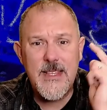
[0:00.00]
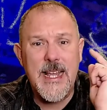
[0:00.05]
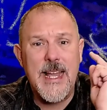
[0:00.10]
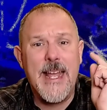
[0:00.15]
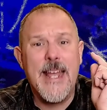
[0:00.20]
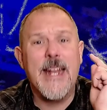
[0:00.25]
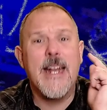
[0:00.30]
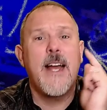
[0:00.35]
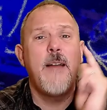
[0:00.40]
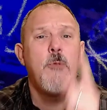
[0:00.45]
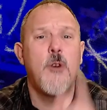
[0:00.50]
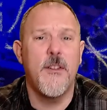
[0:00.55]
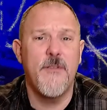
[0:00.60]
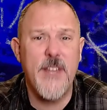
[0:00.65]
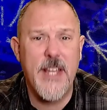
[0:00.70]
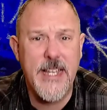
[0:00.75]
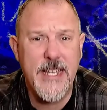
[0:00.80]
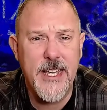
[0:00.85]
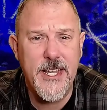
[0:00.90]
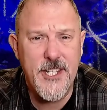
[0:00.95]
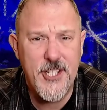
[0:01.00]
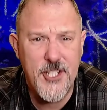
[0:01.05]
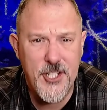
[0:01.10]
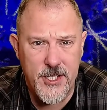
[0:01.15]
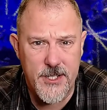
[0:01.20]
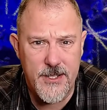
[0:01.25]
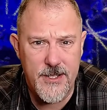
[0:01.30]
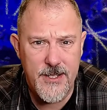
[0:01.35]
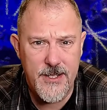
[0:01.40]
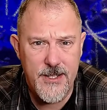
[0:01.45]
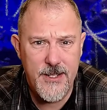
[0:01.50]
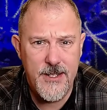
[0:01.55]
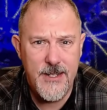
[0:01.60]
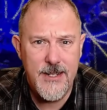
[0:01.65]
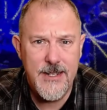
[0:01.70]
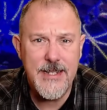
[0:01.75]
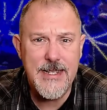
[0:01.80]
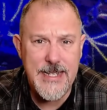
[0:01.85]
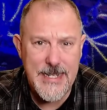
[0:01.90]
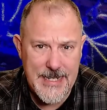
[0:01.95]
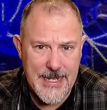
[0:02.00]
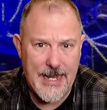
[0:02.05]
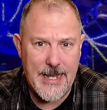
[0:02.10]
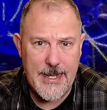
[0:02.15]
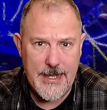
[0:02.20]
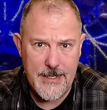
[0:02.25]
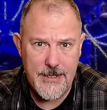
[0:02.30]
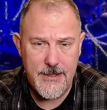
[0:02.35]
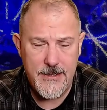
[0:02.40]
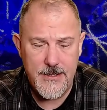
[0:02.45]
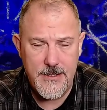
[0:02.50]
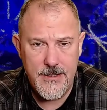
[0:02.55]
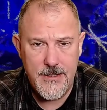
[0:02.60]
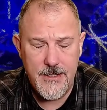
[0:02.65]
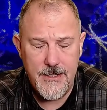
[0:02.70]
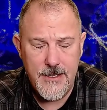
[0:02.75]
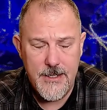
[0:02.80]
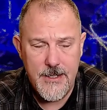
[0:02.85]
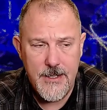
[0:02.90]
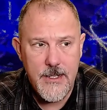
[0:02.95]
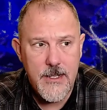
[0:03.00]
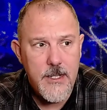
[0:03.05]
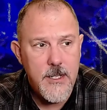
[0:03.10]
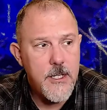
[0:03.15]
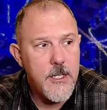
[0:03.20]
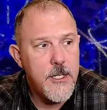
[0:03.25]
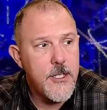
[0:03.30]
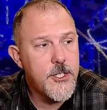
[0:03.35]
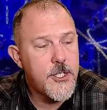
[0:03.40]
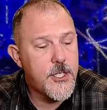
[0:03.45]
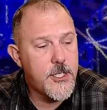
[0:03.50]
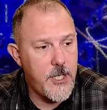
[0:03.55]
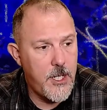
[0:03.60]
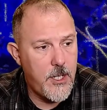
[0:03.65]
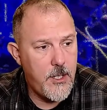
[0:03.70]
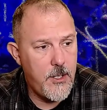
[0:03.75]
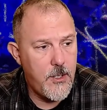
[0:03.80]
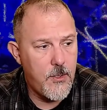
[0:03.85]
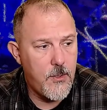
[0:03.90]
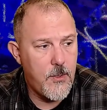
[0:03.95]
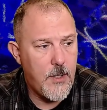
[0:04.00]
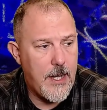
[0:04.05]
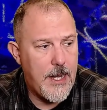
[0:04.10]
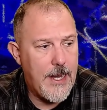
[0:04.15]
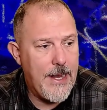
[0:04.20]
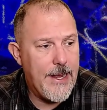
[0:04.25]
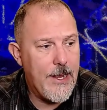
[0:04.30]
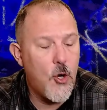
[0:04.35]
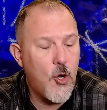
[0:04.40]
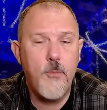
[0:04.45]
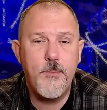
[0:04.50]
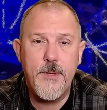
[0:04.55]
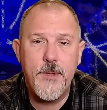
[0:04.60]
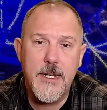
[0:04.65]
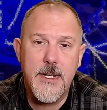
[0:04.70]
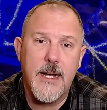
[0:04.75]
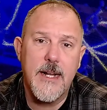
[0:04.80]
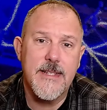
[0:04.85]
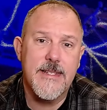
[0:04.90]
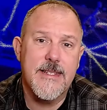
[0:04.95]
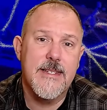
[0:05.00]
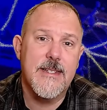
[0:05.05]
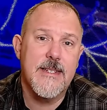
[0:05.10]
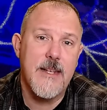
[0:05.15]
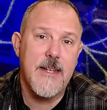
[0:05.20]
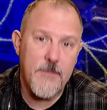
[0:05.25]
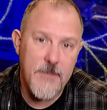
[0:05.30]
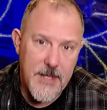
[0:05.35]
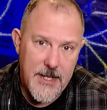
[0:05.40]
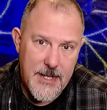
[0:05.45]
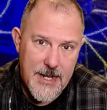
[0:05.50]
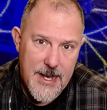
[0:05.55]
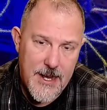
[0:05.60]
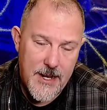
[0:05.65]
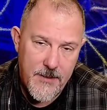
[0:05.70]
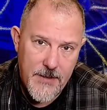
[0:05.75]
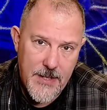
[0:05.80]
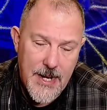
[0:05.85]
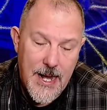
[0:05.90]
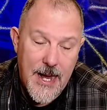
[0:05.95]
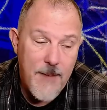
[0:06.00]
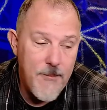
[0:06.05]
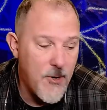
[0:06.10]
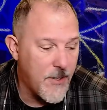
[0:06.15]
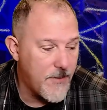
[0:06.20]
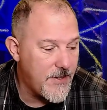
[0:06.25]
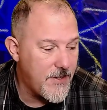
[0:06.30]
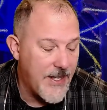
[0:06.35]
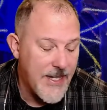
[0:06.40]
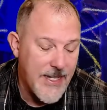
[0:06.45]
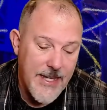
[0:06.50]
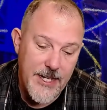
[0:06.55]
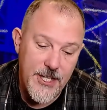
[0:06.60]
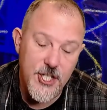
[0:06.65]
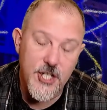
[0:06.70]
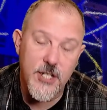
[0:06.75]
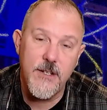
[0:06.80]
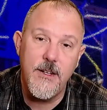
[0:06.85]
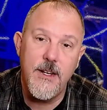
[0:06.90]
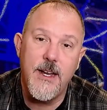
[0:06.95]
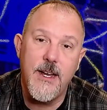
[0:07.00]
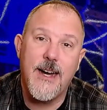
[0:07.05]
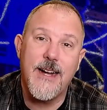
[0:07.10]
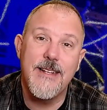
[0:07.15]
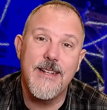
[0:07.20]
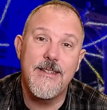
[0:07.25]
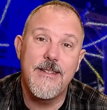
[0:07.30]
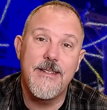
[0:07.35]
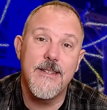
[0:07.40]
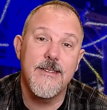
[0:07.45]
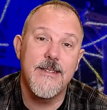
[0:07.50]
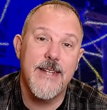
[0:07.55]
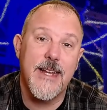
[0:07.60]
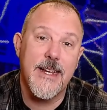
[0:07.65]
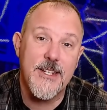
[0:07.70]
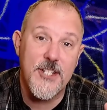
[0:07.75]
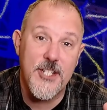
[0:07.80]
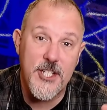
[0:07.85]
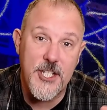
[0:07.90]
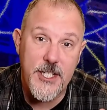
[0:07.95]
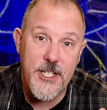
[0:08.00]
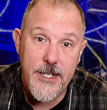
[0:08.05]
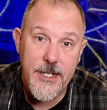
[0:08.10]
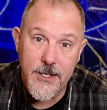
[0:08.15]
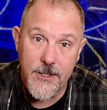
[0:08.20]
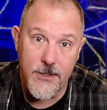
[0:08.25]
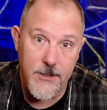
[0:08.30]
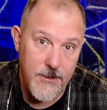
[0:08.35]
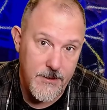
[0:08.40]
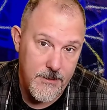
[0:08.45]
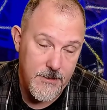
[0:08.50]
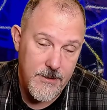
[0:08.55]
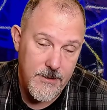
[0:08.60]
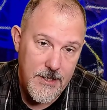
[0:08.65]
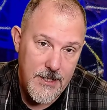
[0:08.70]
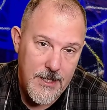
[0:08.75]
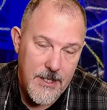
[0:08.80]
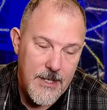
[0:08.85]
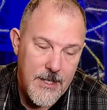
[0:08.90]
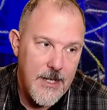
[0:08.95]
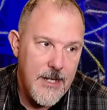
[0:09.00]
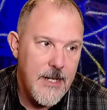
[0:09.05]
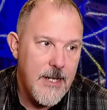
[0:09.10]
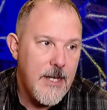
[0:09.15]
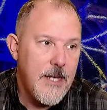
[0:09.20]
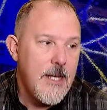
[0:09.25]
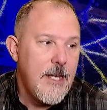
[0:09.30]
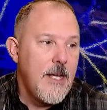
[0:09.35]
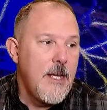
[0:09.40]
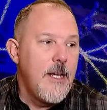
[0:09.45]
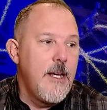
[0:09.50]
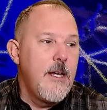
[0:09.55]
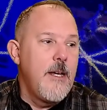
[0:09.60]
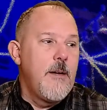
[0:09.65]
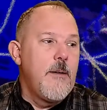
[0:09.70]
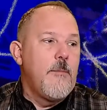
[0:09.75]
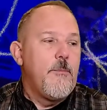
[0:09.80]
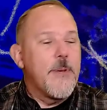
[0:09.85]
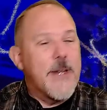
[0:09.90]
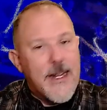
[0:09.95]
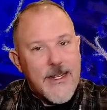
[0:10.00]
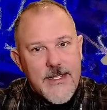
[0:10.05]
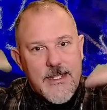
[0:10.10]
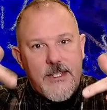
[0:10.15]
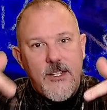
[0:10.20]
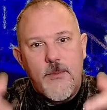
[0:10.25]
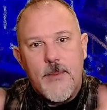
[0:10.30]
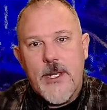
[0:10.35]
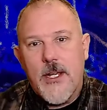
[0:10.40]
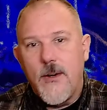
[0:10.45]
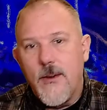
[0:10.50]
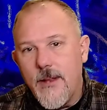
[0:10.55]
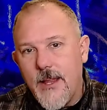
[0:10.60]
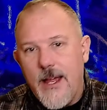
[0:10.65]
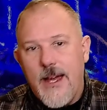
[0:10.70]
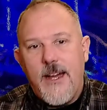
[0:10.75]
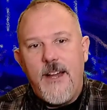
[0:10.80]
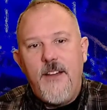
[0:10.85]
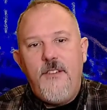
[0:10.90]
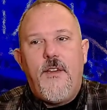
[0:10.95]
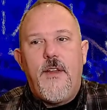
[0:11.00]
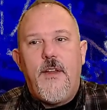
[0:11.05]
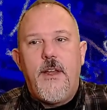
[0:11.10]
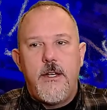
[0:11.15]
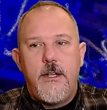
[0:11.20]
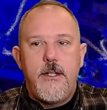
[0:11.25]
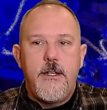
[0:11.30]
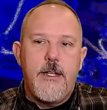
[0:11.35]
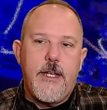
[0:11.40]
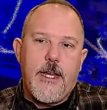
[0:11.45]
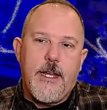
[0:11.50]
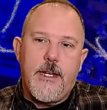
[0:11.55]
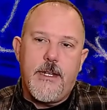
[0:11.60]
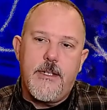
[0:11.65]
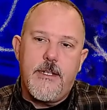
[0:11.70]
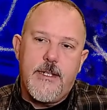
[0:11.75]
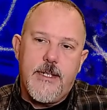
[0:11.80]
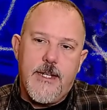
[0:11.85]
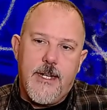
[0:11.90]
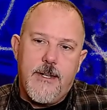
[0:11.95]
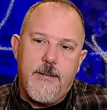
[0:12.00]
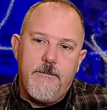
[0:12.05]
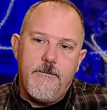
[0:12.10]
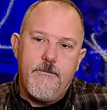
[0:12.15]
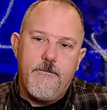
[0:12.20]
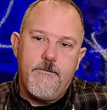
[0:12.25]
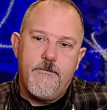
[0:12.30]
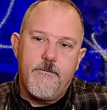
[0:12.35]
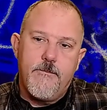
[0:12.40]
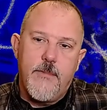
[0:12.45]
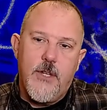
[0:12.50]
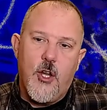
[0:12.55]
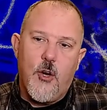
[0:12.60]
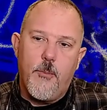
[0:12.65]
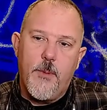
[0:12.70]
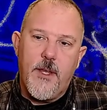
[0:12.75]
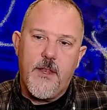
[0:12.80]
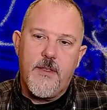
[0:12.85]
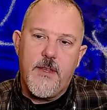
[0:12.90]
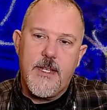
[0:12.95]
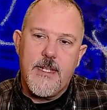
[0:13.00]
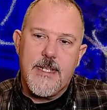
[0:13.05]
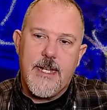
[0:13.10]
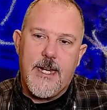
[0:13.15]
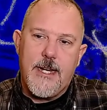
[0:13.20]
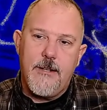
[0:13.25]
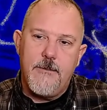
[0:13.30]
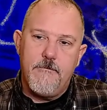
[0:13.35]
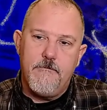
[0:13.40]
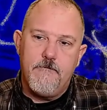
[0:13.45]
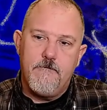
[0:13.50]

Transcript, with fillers: And I'm on vacation today. So I hope you got something out of it. I'm on vacation until next year. But I'll still be going live. And um, helping things out.